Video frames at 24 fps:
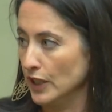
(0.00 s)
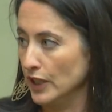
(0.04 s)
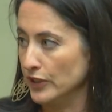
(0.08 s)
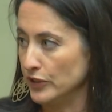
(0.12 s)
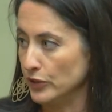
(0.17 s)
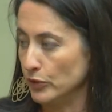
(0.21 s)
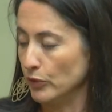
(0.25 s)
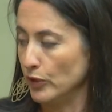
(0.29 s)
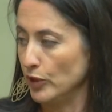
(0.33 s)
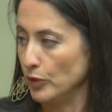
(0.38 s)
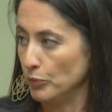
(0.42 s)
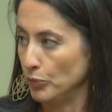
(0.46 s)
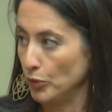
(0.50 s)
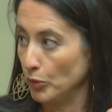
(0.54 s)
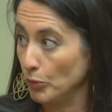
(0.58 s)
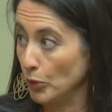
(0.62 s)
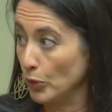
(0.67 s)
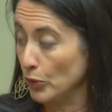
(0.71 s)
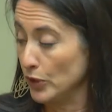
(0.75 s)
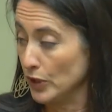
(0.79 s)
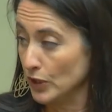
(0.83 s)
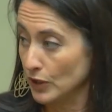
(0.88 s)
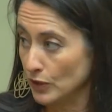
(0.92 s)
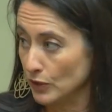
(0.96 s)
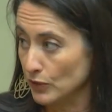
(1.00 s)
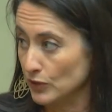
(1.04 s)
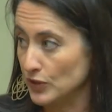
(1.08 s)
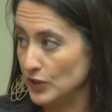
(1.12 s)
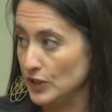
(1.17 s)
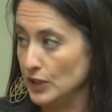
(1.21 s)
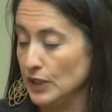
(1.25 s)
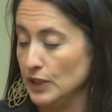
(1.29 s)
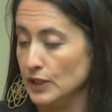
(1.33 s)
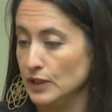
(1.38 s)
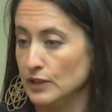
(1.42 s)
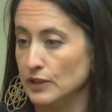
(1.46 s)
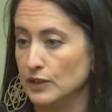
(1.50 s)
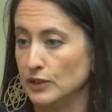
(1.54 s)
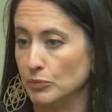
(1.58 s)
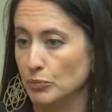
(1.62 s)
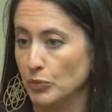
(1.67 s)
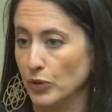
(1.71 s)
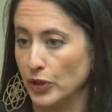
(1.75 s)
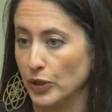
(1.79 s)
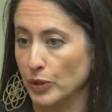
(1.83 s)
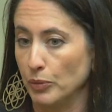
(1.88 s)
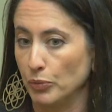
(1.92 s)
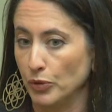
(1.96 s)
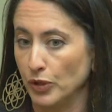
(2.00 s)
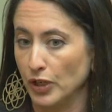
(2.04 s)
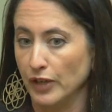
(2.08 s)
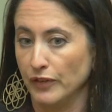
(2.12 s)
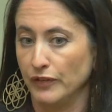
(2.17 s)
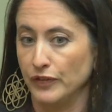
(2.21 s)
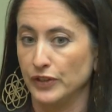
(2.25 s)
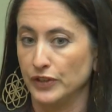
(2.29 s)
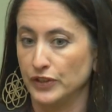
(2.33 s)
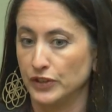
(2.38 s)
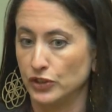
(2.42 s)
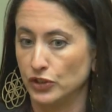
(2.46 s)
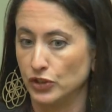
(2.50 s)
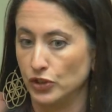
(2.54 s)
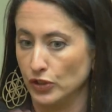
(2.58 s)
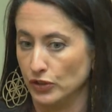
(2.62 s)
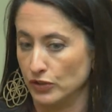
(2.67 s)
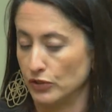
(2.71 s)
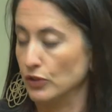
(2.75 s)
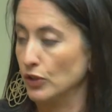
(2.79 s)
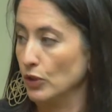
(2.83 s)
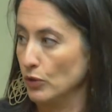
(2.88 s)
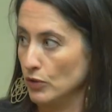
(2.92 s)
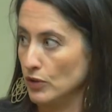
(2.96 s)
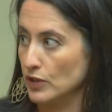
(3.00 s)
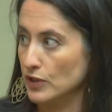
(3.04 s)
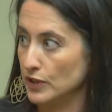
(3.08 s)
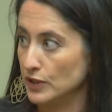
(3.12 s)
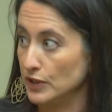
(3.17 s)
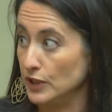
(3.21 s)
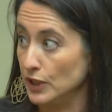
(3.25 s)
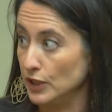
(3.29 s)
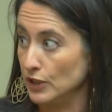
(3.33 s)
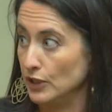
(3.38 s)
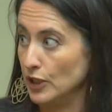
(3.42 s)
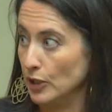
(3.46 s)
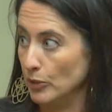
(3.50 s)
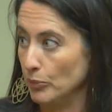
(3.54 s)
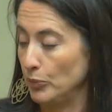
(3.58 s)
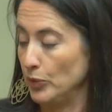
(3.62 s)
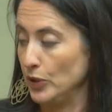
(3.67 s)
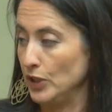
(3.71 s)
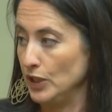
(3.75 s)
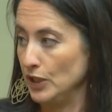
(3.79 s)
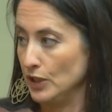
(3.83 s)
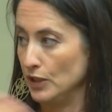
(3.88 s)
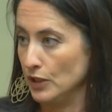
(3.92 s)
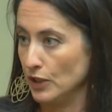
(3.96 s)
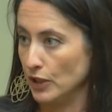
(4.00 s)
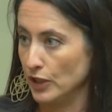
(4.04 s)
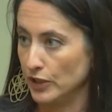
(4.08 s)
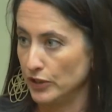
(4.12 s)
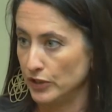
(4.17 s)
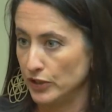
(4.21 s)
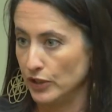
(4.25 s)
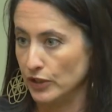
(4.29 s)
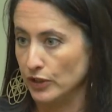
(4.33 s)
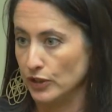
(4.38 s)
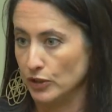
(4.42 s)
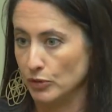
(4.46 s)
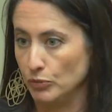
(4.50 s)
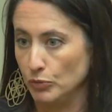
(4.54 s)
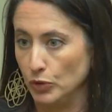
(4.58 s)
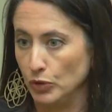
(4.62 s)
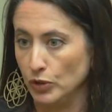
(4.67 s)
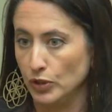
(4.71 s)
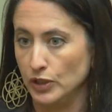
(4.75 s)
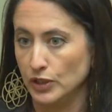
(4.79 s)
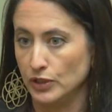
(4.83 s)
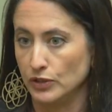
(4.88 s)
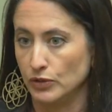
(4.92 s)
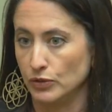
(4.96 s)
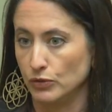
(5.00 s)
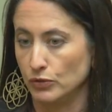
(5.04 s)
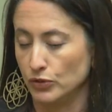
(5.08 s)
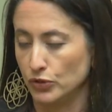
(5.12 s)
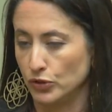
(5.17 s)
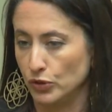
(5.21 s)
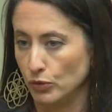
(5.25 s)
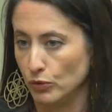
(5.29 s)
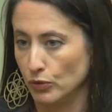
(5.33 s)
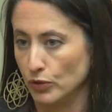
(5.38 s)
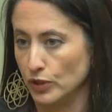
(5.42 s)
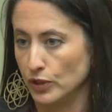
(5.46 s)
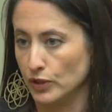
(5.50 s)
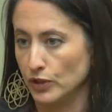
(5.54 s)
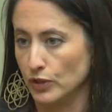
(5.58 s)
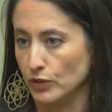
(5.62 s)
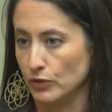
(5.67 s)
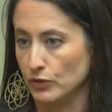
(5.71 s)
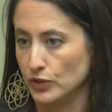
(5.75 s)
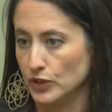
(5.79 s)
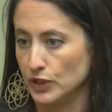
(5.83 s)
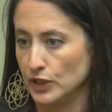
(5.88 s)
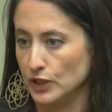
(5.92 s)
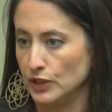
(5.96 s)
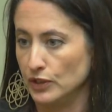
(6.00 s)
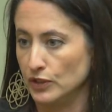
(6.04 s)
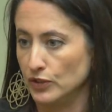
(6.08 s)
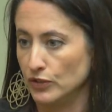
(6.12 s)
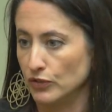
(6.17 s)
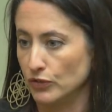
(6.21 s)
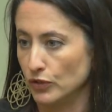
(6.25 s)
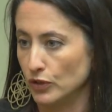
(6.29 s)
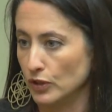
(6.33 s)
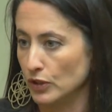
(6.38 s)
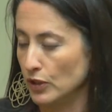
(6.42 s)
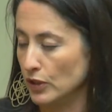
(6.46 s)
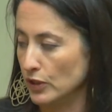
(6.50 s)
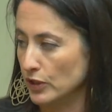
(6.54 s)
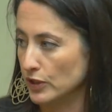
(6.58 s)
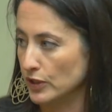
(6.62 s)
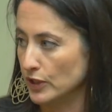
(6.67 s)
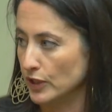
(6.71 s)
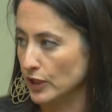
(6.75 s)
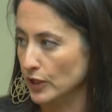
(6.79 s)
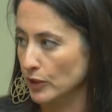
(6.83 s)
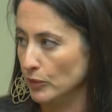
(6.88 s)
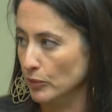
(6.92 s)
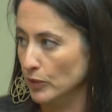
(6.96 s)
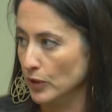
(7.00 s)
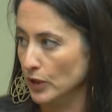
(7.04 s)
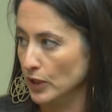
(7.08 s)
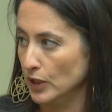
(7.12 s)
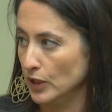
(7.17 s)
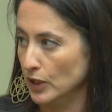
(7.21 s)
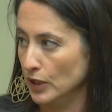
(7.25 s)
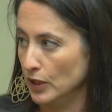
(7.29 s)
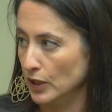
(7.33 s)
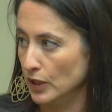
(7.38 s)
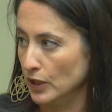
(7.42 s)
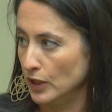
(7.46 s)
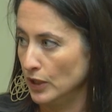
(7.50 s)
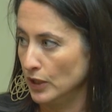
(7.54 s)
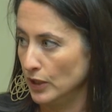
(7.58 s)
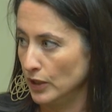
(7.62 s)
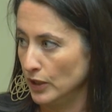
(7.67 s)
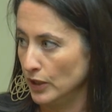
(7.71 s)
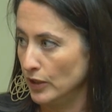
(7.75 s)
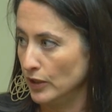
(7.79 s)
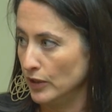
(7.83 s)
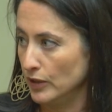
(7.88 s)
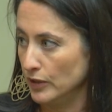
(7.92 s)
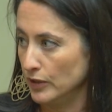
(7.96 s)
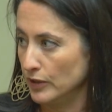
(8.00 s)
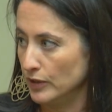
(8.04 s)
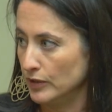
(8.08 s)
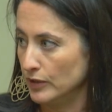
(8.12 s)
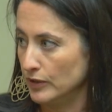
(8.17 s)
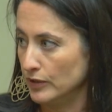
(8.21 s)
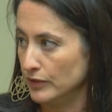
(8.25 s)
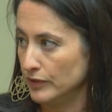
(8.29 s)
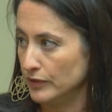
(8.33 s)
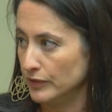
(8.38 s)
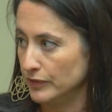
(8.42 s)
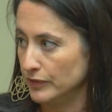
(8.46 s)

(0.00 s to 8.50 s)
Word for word: as a way of promoting those seeds, but the profits just go to the seed company and not to the communities who stewarded those seeds for a long time. And patenting